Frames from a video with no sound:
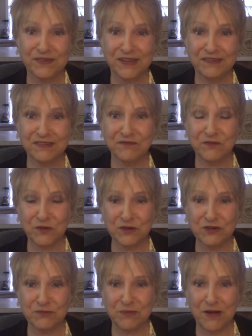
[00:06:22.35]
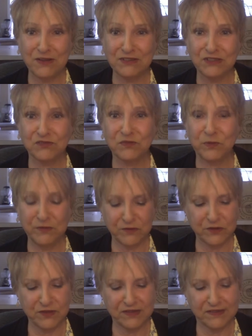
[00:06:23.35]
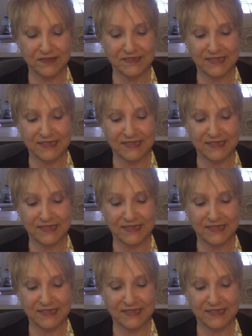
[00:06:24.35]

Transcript: Dust and Furniture Polish, Swifter that says